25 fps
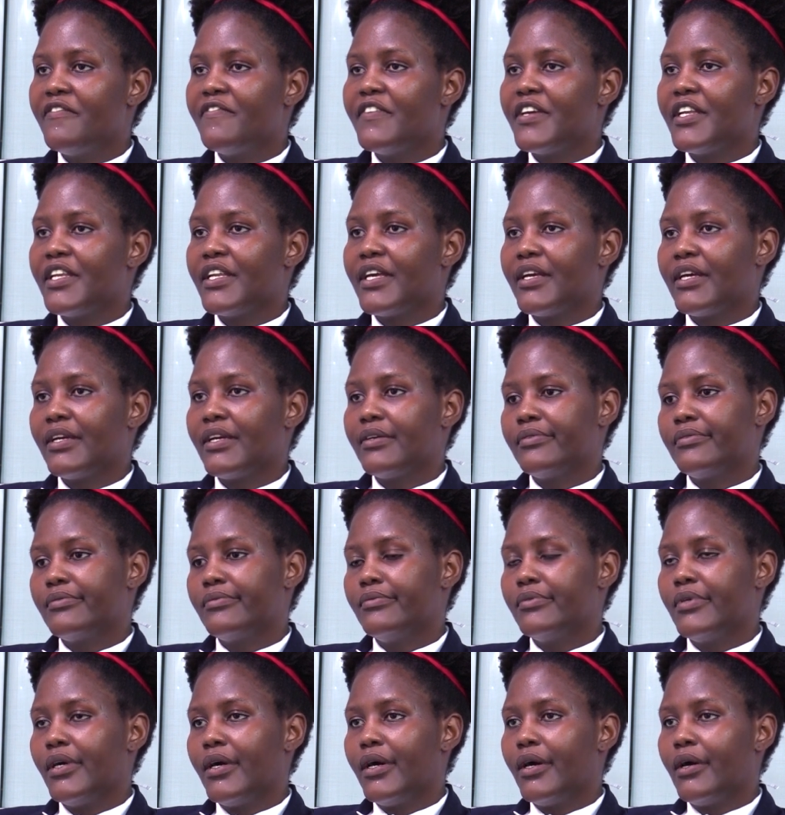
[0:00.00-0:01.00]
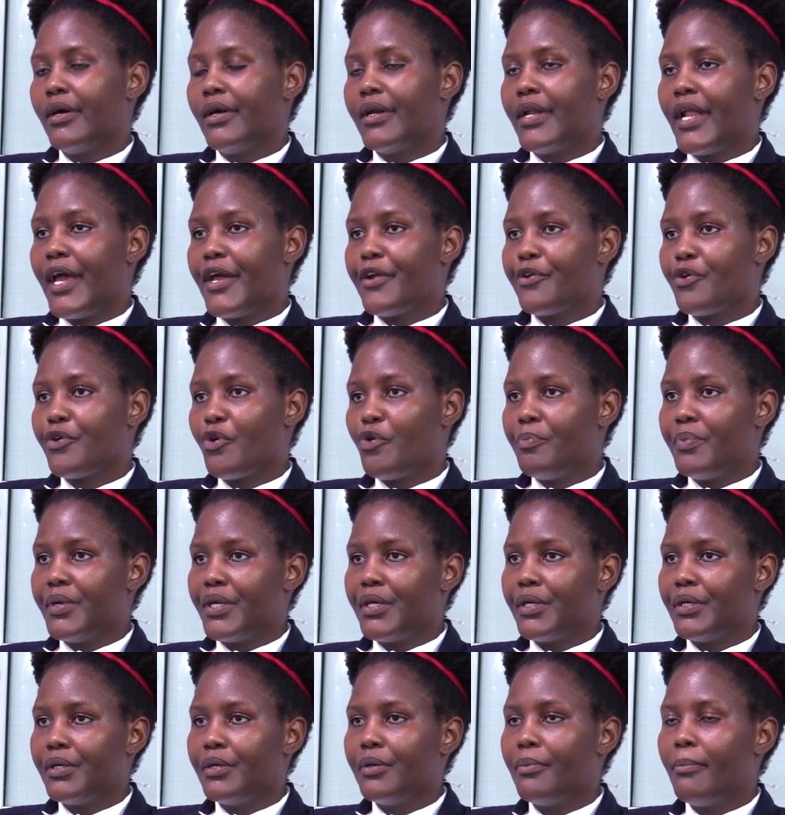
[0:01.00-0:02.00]
in
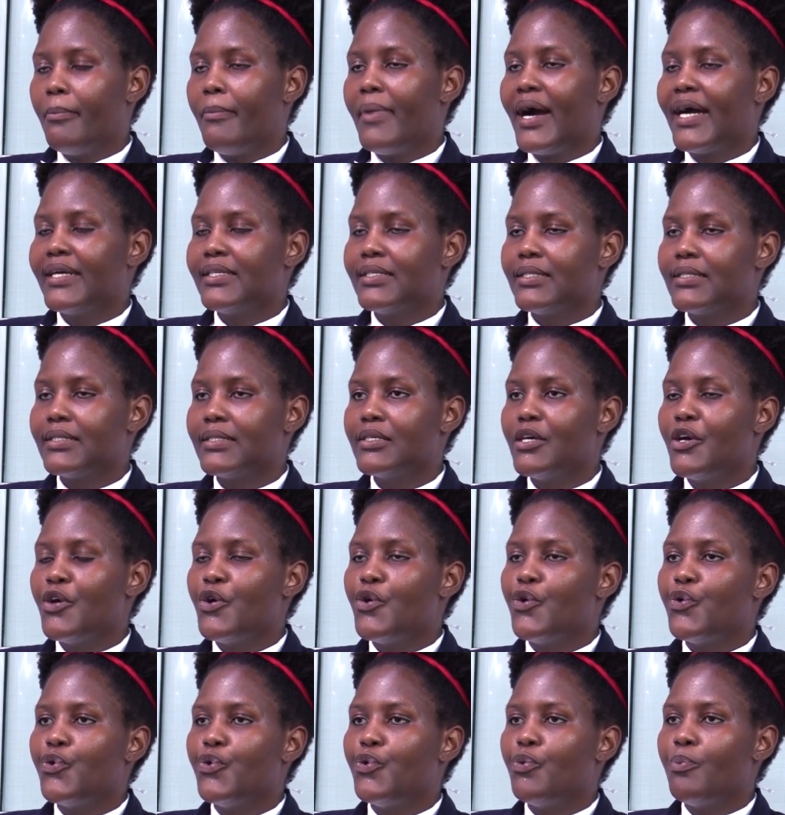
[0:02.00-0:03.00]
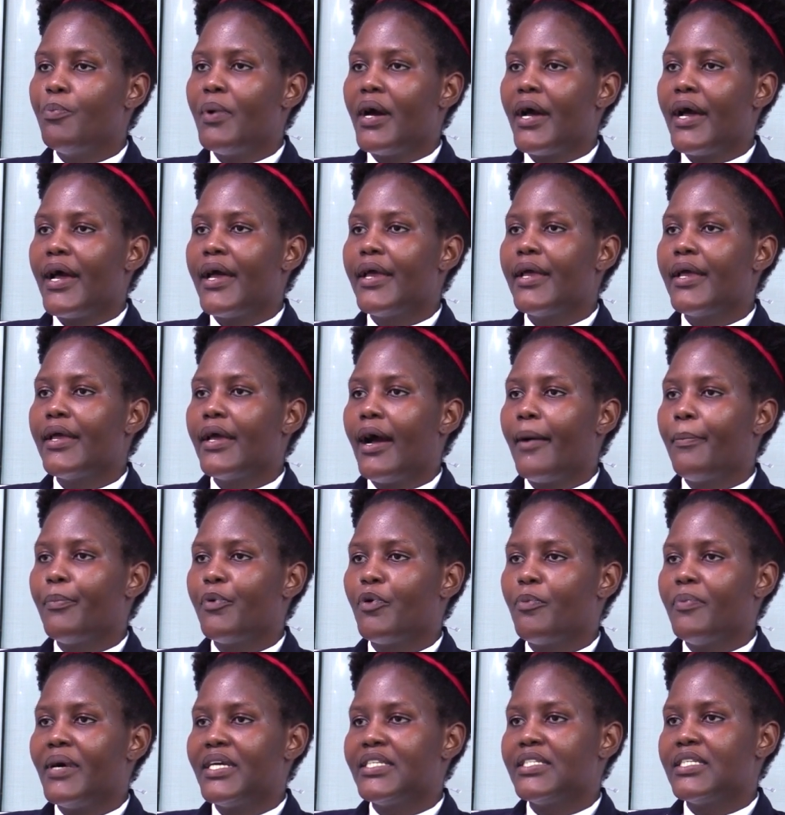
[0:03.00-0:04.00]
Nairobi, but you buy a
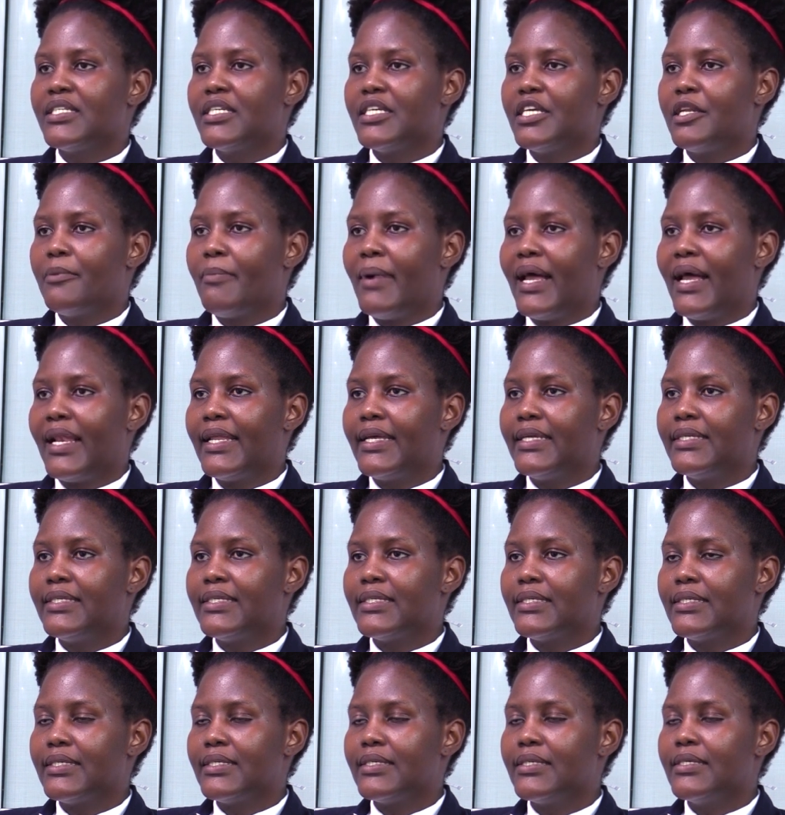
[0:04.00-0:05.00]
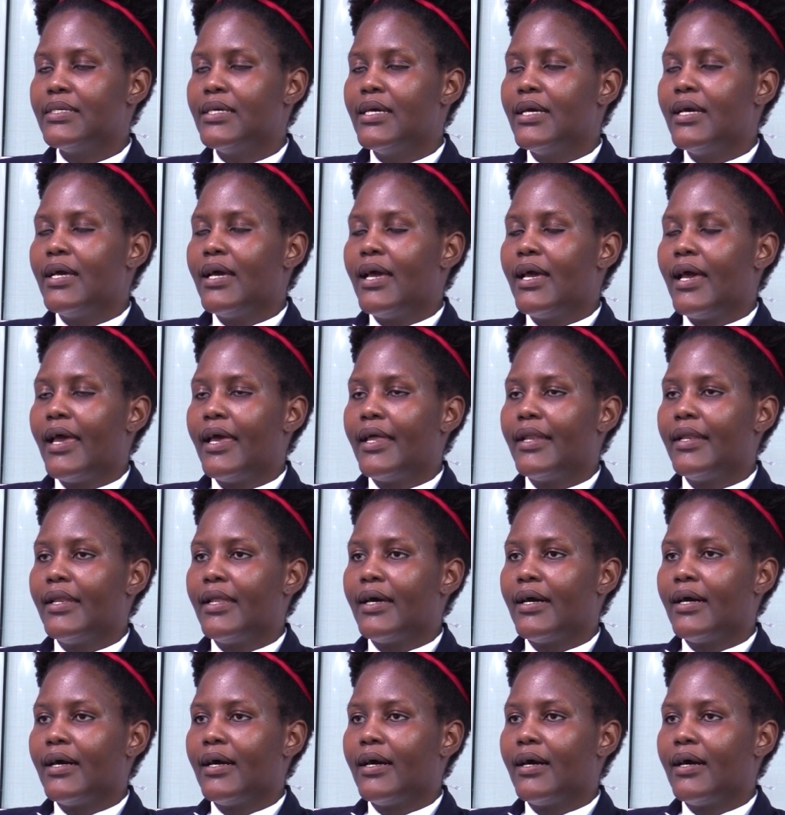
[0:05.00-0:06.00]
property in Malindi, and
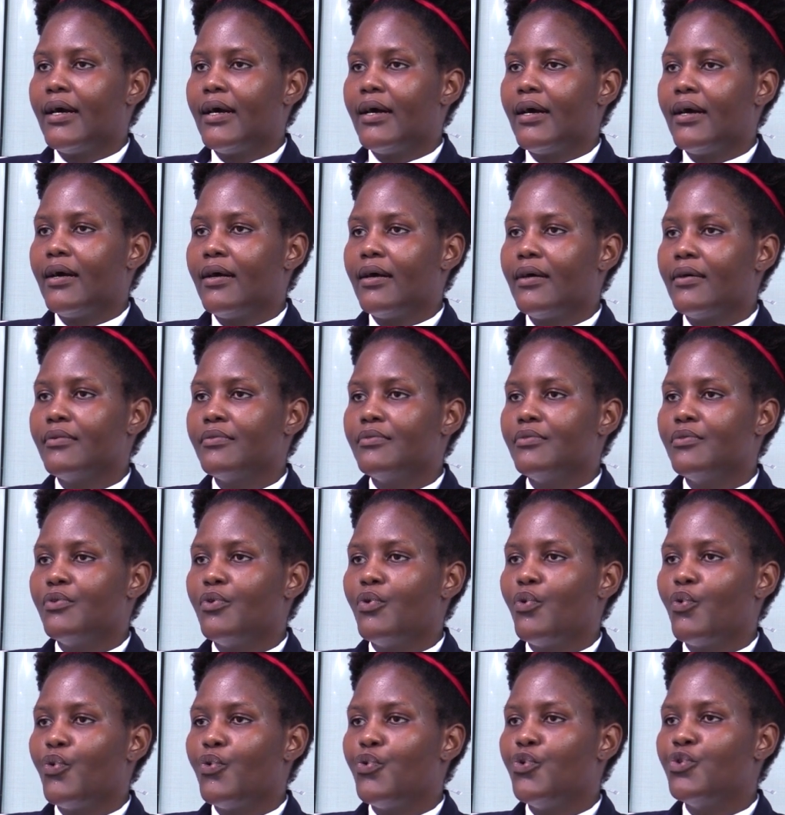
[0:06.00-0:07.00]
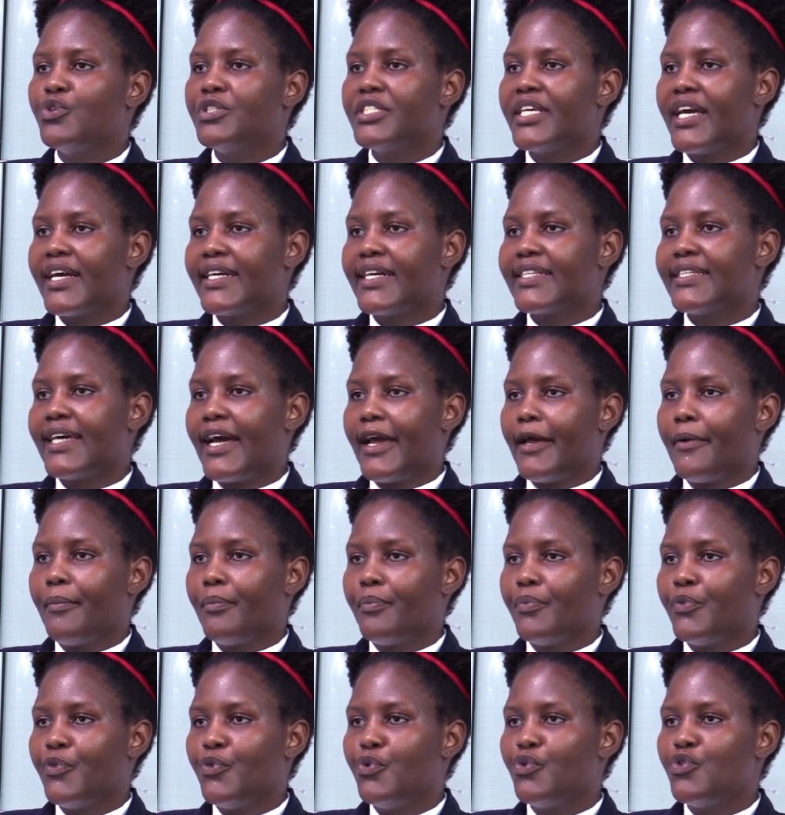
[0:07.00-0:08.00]
you take
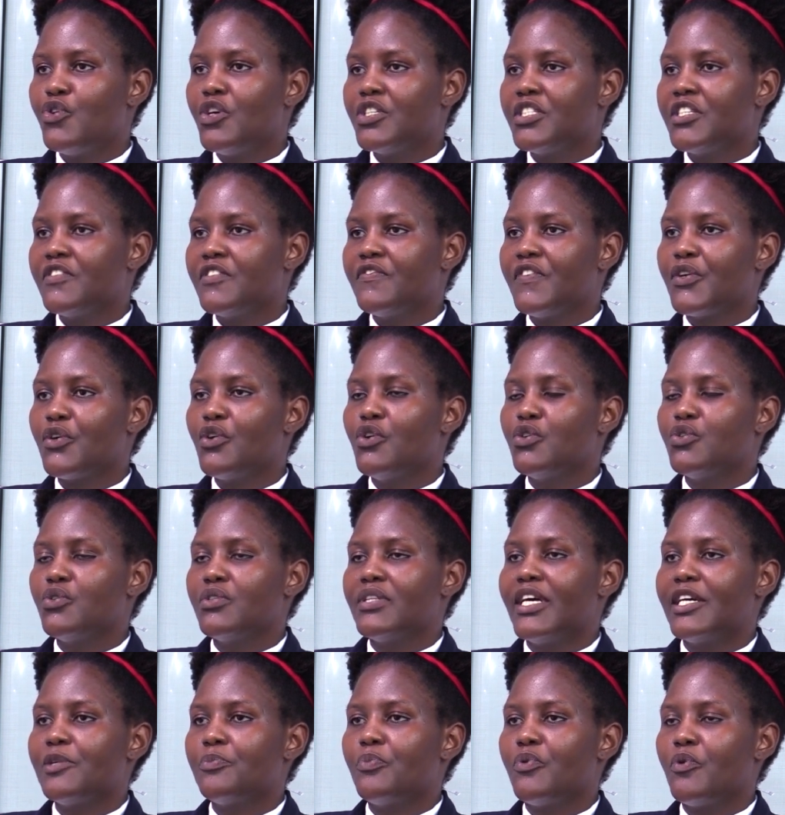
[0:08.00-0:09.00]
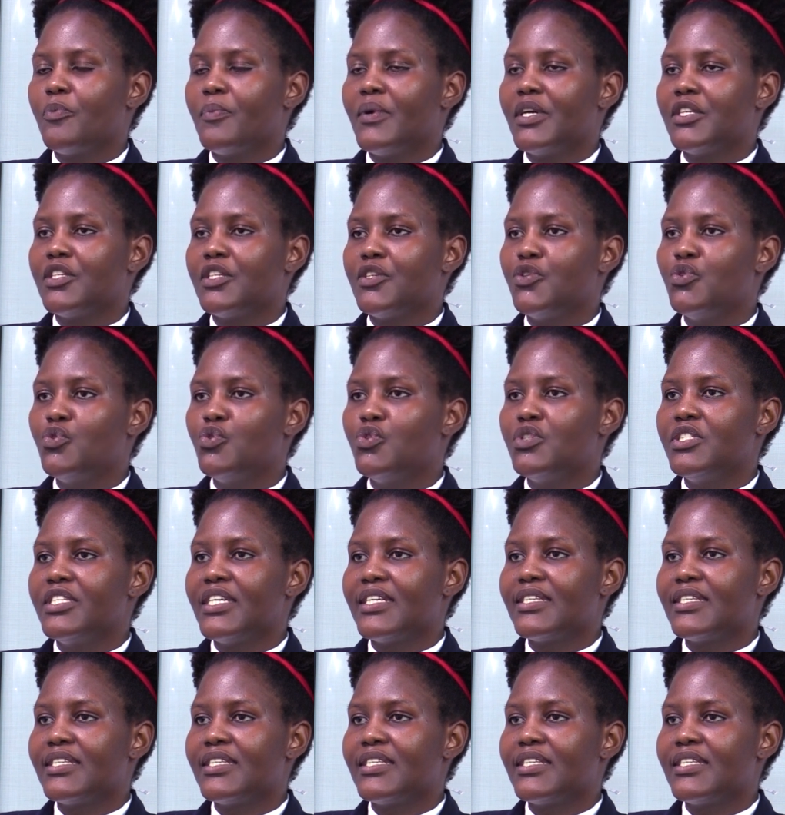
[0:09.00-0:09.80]
time, you don't even go to that property, you